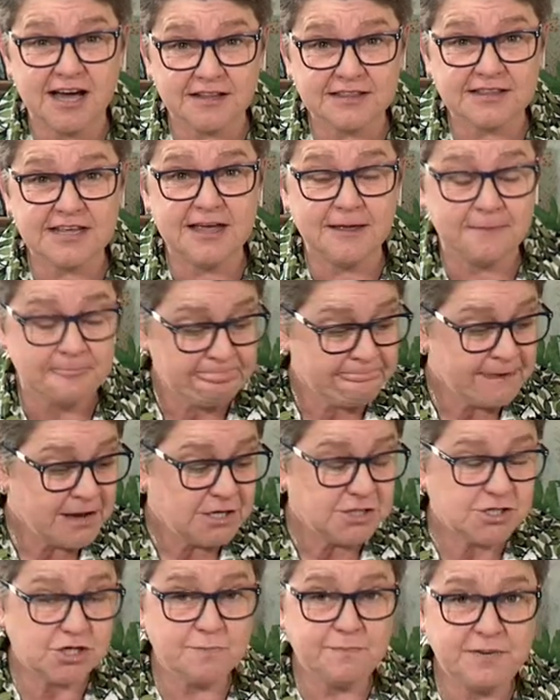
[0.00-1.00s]
out there.
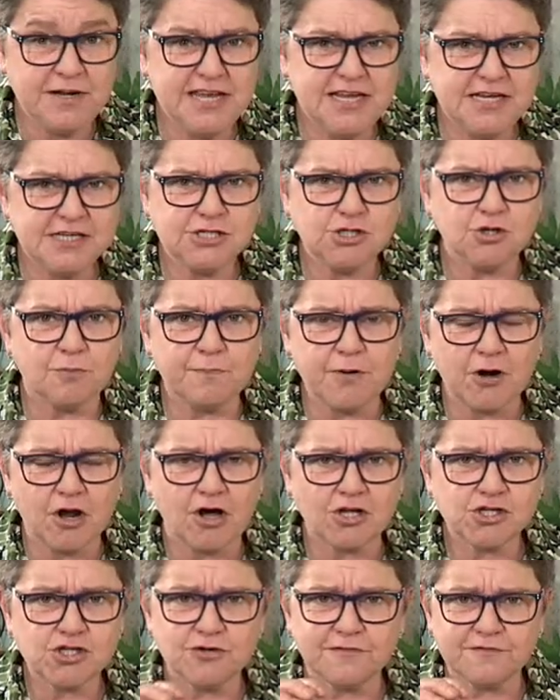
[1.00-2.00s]
So please, your
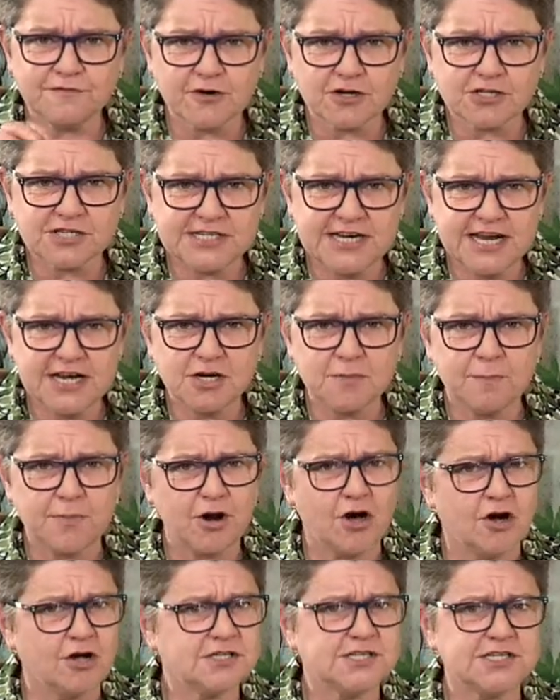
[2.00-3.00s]
plants, your frost tender
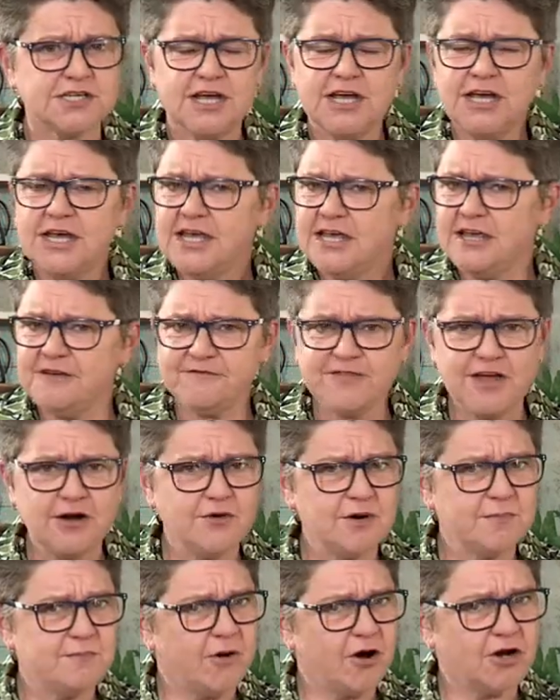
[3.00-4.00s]
plants, if
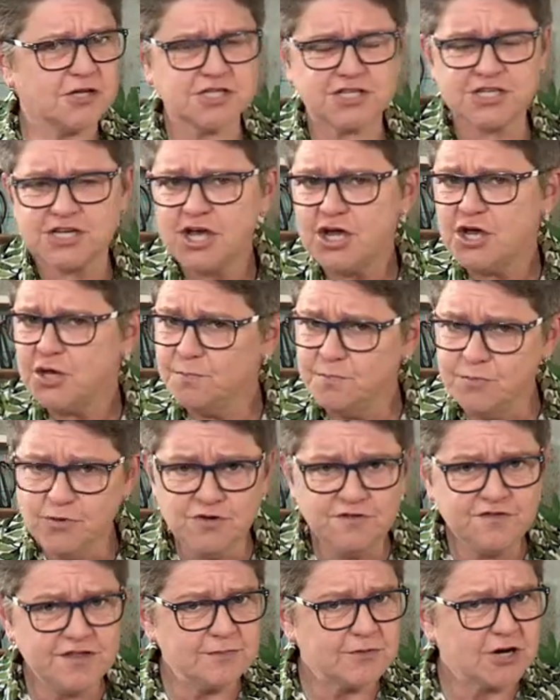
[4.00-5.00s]
they're in pots,
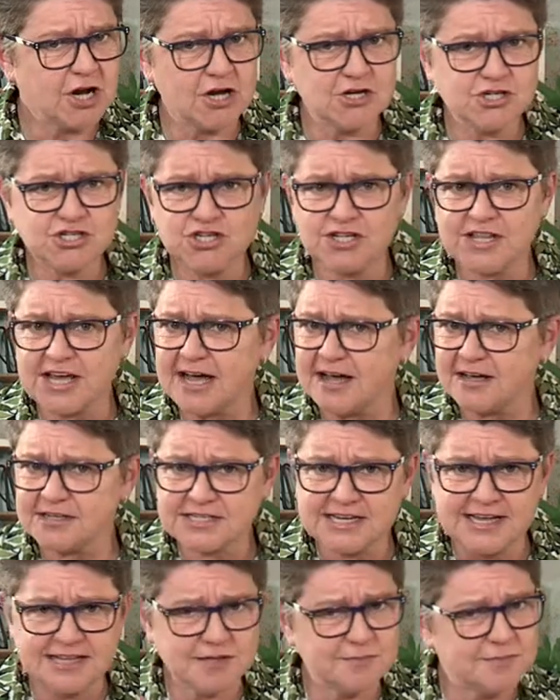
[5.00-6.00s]
move them close to the
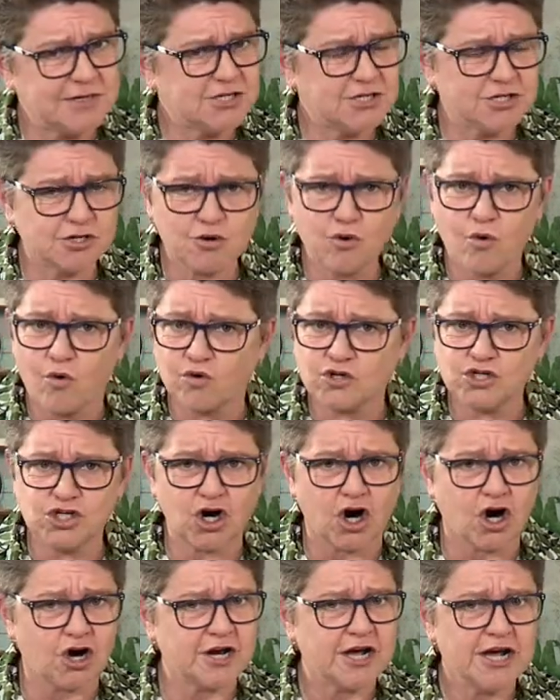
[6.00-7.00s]
house. Get them into the
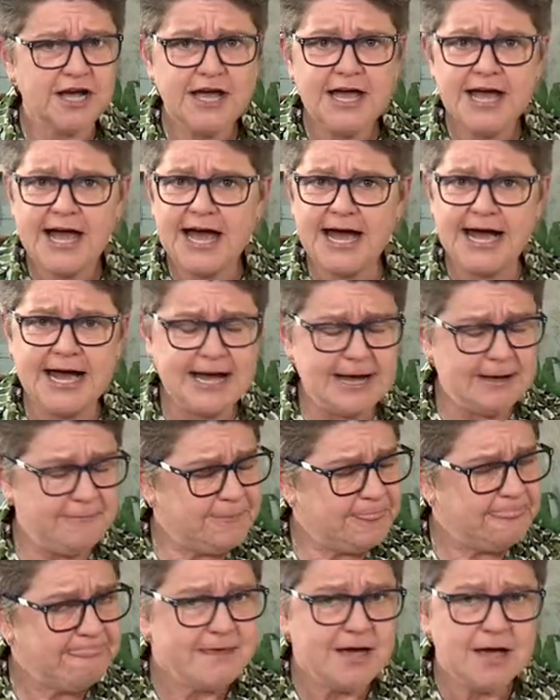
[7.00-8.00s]
courtyard.
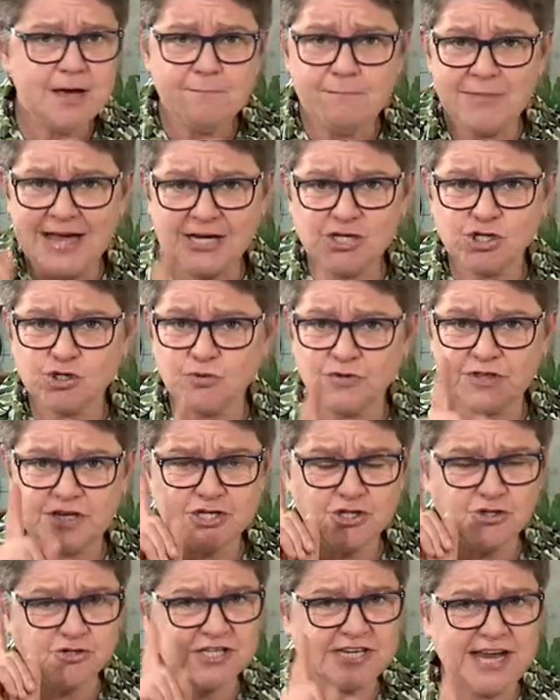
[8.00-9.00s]
Um, make sure
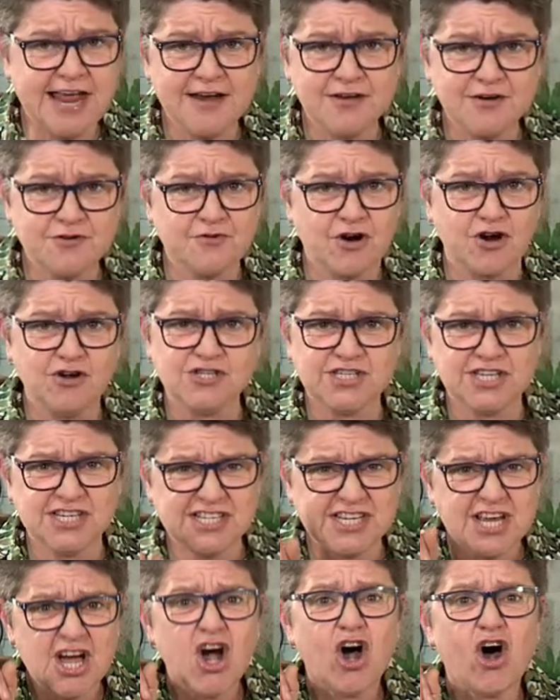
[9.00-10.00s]
that your standard
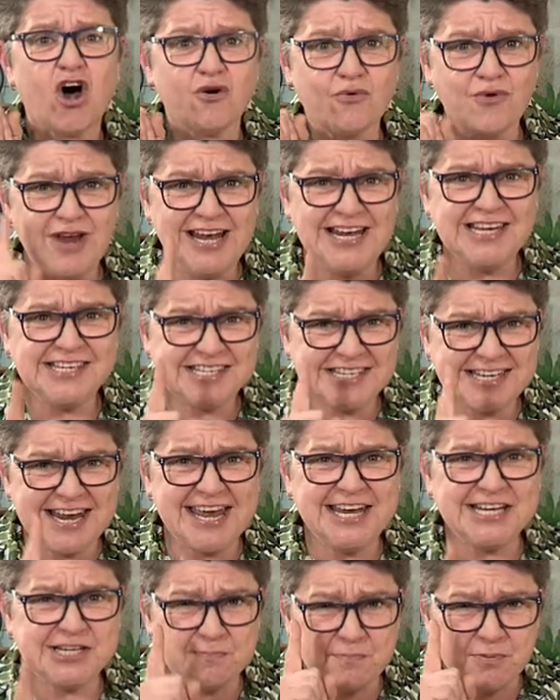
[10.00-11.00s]
roses are really
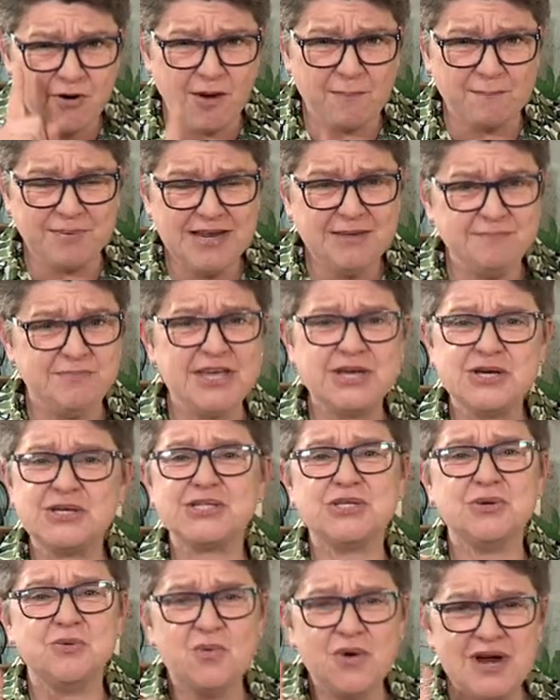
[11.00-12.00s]
staked properly
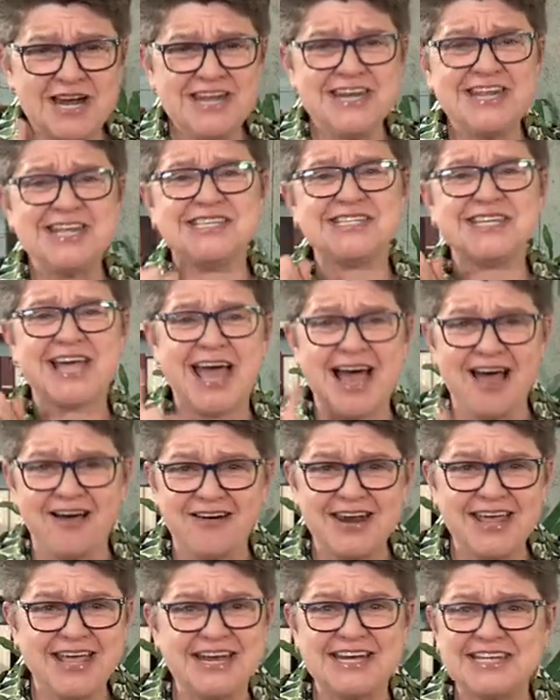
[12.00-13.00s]
because the wind is
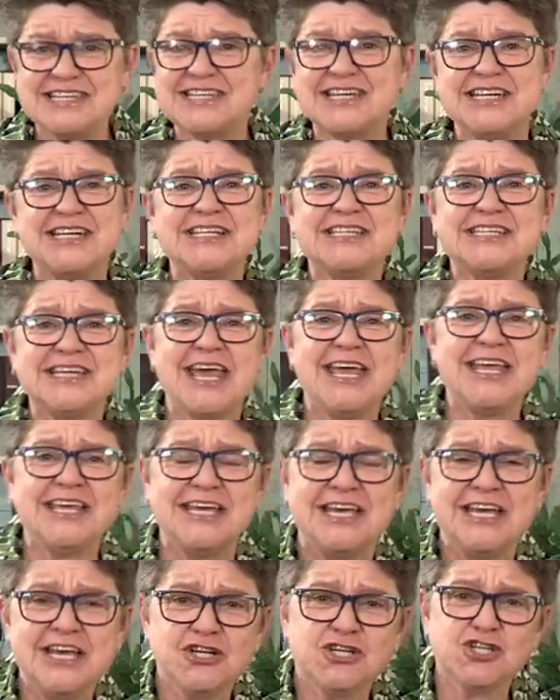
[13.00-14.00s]
howling and it's going to
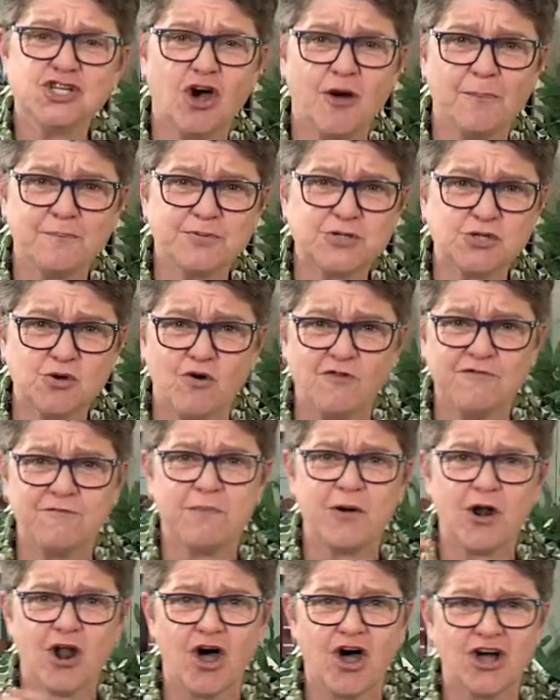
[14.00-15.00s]
take tops off
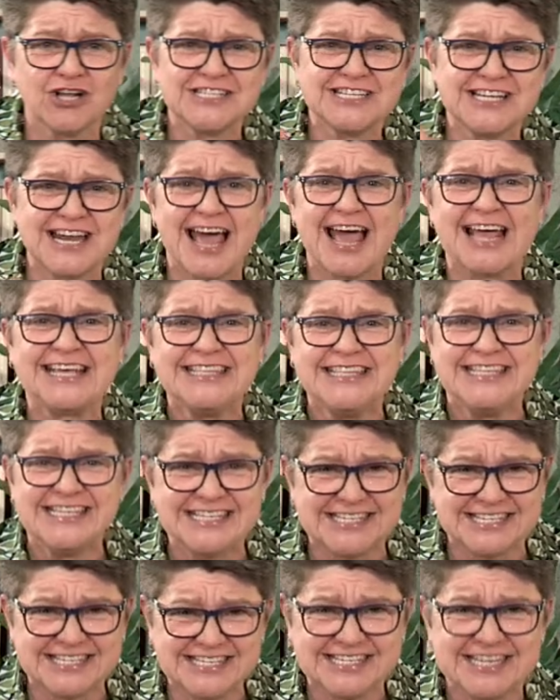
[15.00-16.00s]
plants like
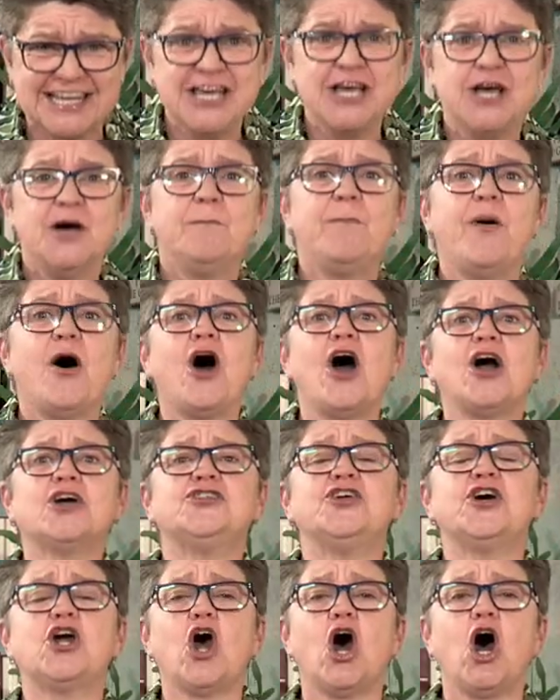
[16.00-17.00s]
this.
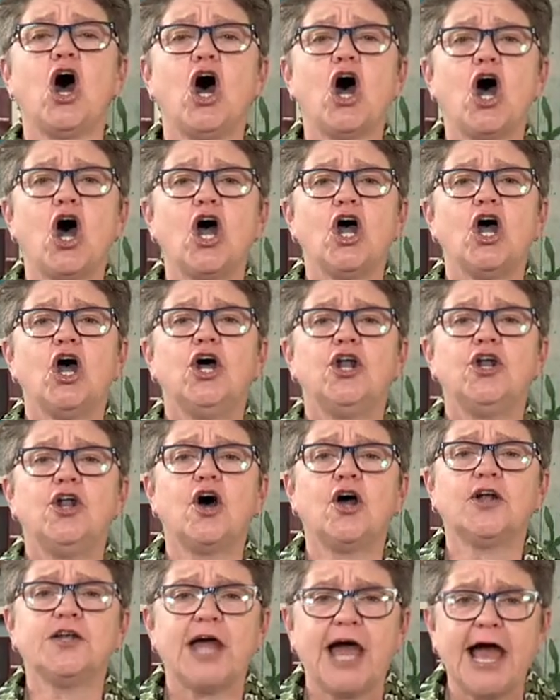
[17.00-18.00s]
Park the car
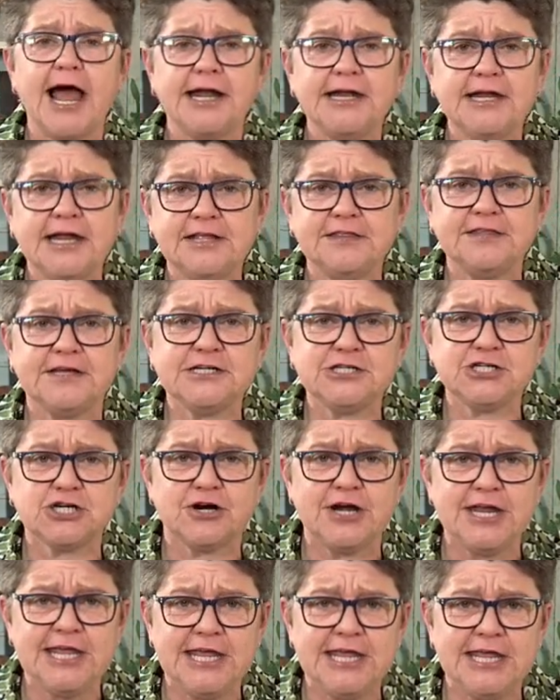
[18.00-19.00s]
not under the
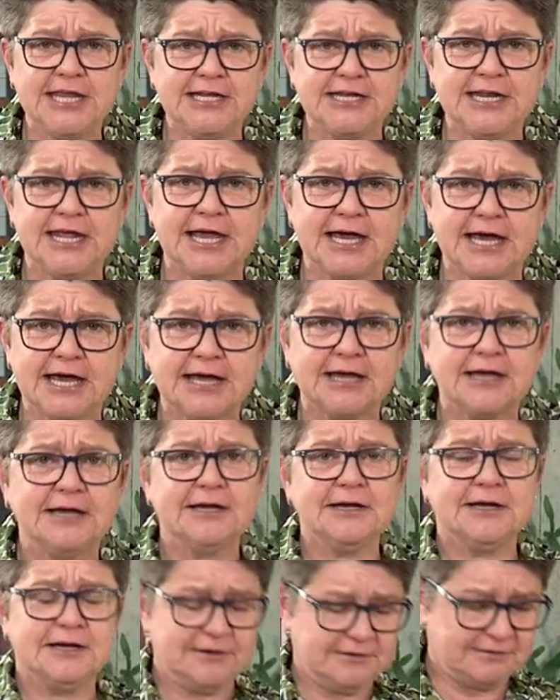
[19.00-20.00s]
tree, dear
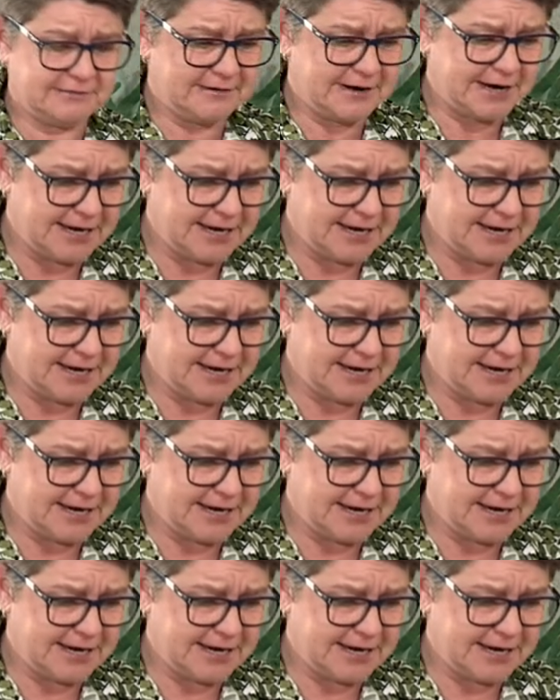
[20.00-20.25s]
all